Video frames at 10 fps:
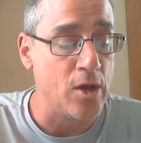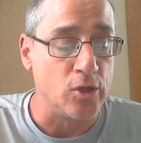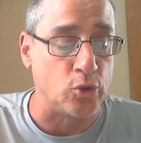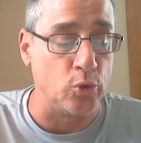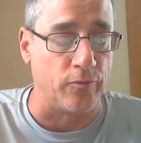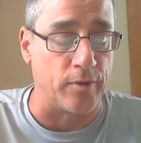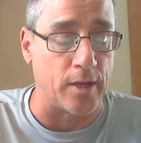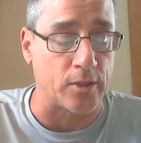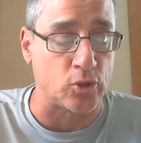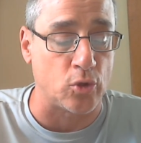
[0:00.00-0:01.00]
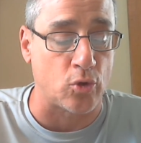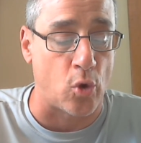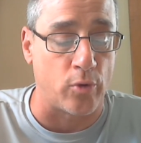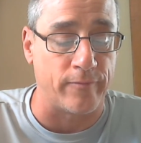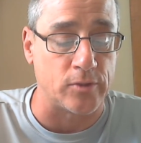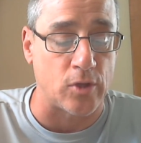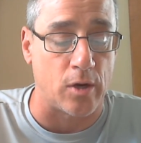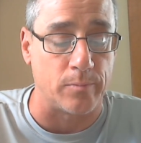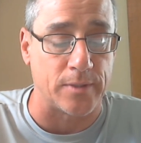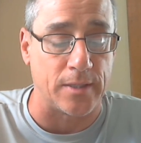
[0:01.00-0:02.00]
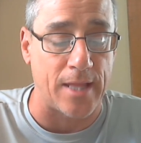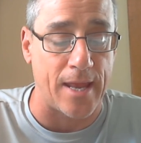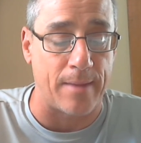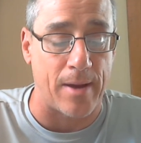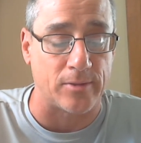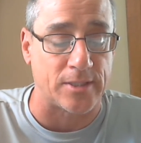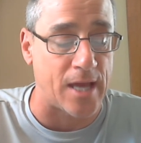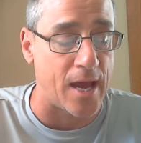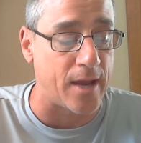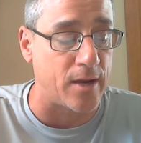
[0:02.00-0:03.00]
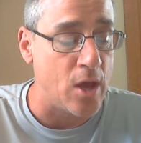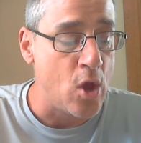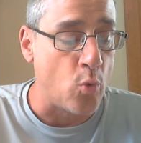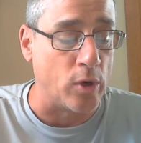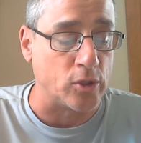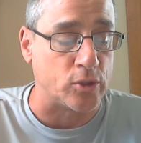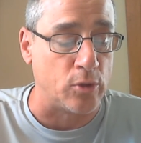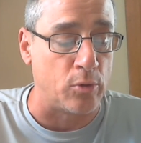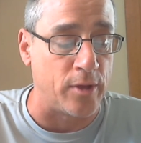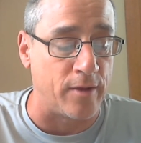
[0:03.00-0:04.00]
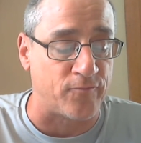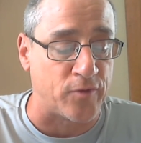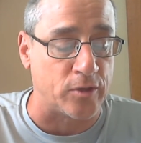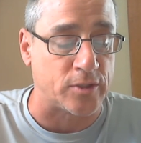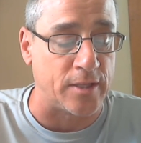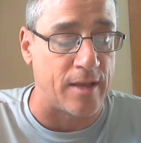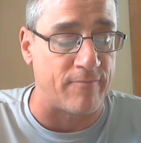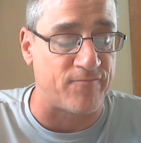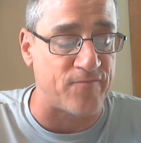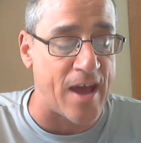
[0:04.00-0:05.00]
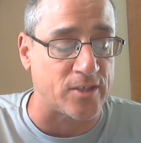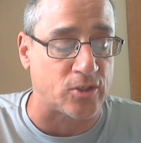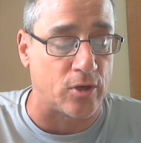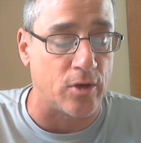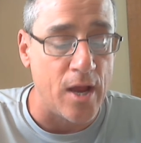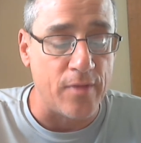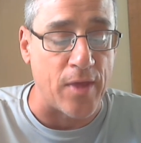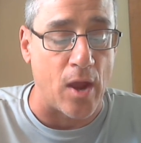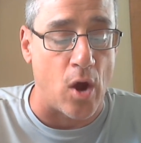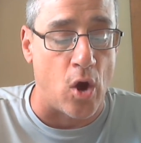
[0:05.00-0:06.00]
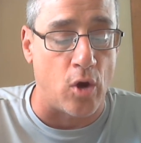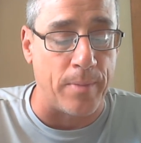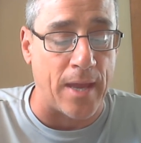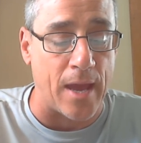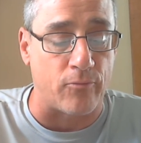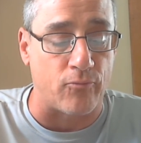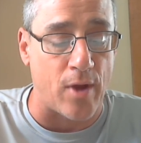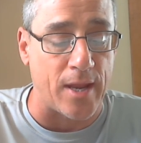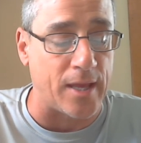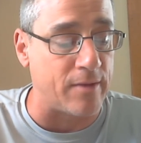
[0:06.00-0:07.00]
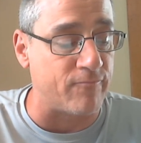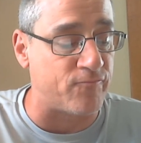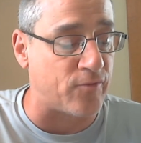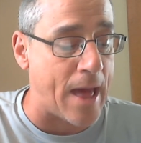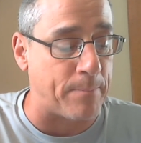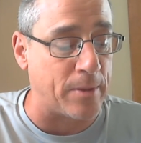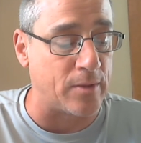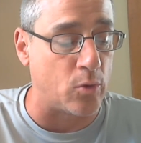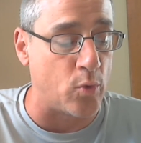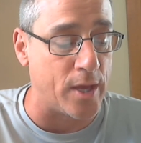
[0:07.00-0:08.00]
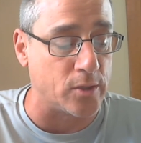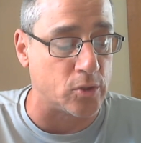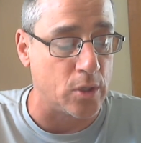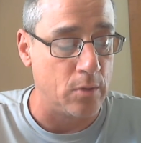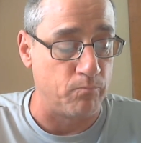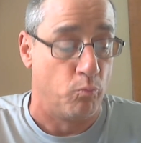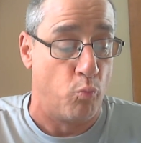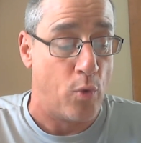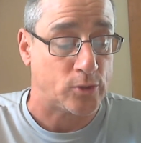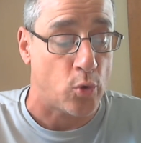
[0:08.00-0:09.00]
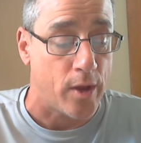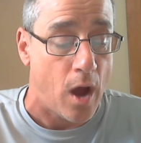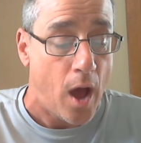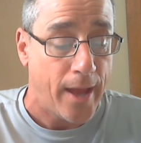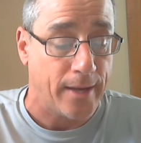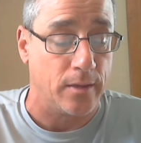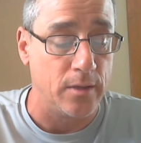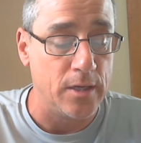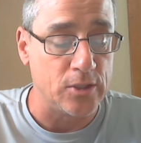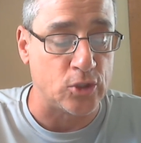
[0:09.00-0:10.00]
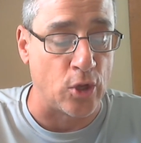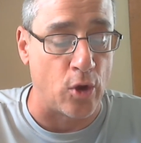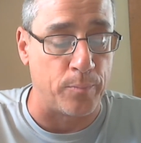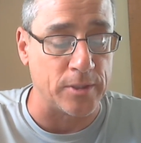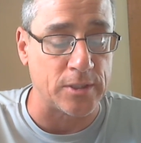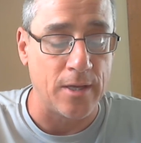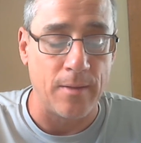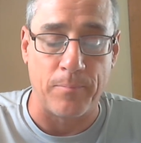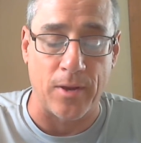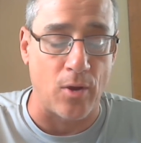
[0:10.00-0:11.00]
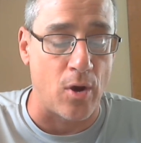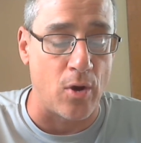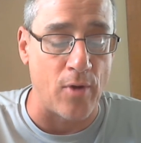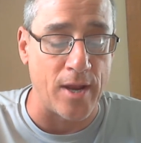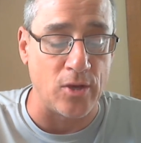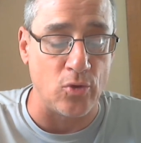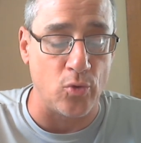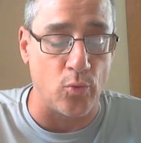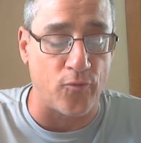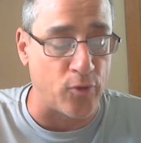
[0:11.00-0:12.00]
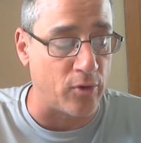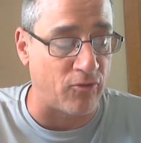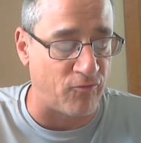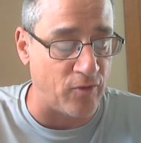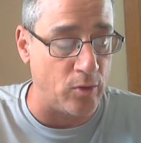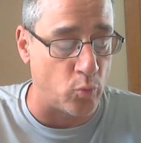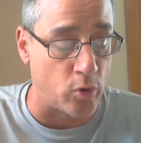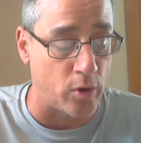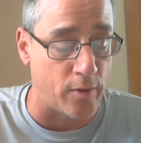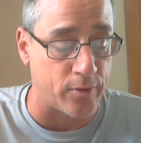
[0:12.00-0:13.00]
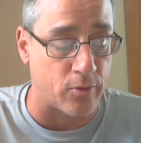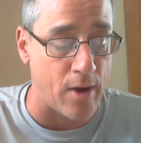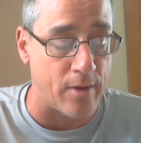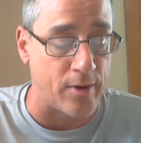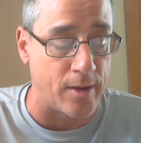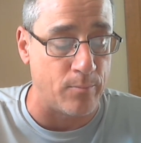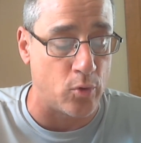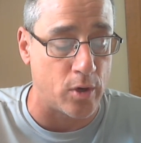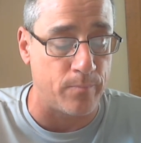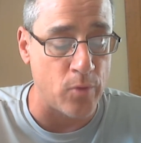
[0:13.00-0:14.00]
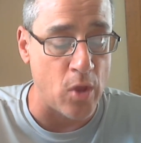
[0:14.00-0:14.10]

Two of the ducks took hold of his arms and led him outside, where slowly at first and then faster they all began running and flapping their wings. What's going on? said Opus, but he already knew, for his feet weren't on the ground anymore.